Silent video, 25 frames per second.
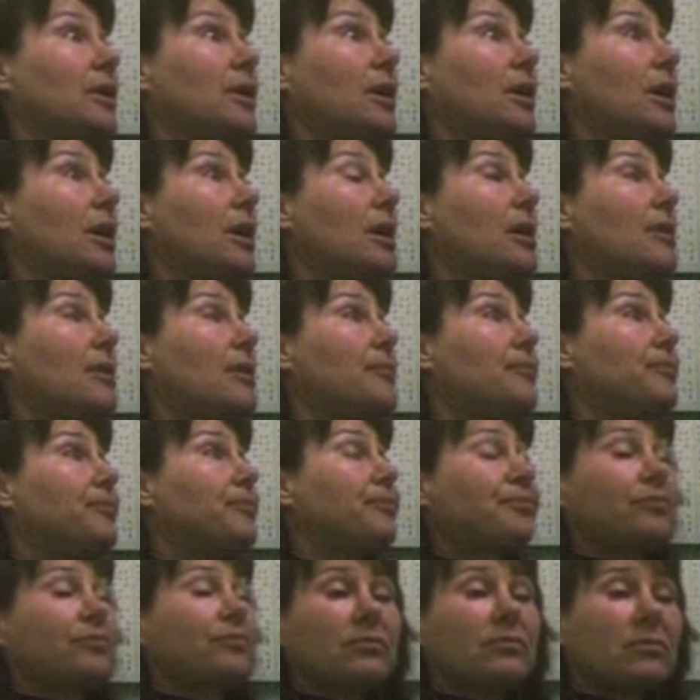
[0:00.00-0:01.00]

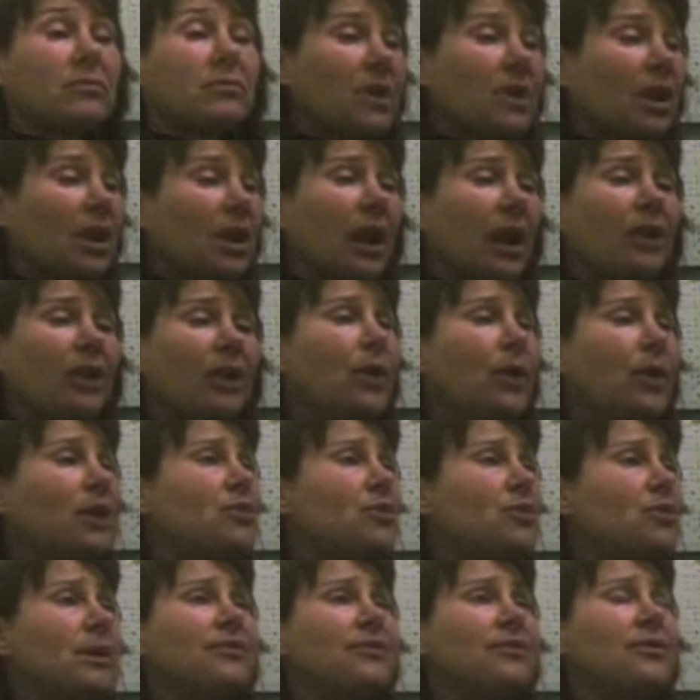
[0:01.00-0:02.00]
I
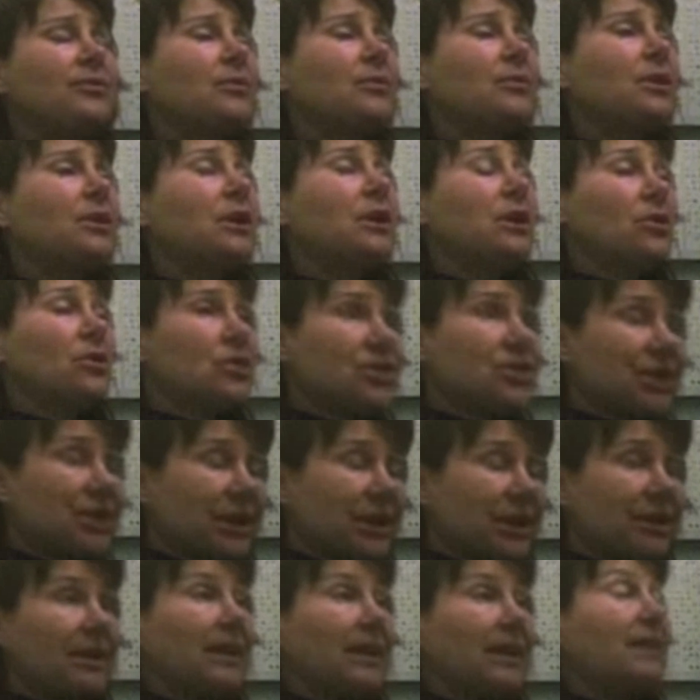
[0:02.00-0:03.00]
graduated from
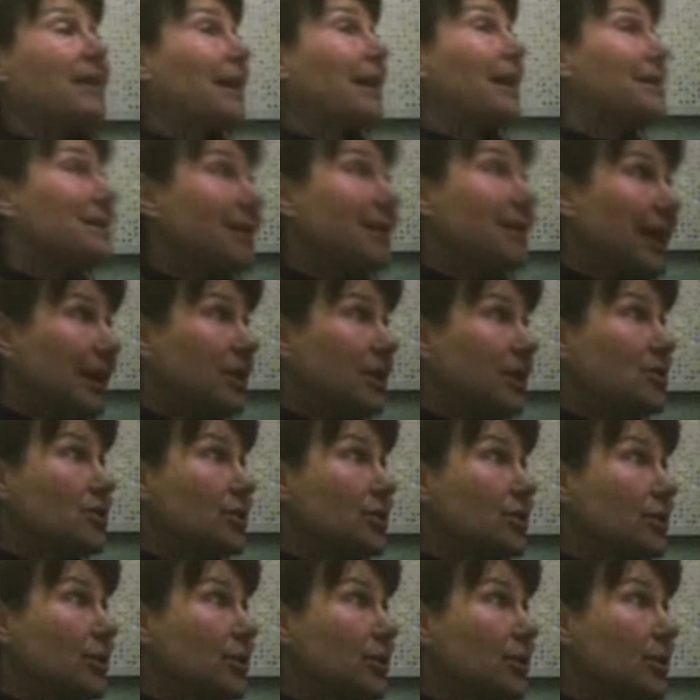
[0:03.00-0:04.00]
UCLA in
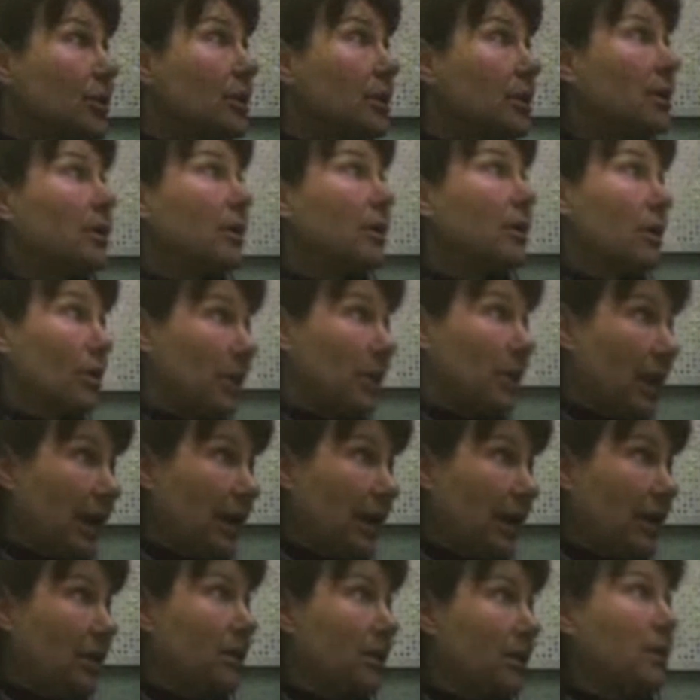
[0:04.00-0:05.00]
1982,
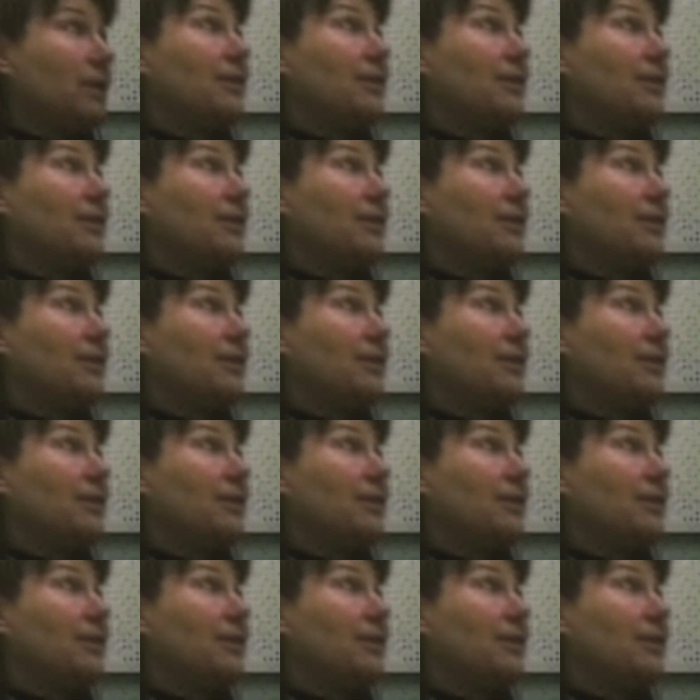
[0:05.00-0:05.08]
okay?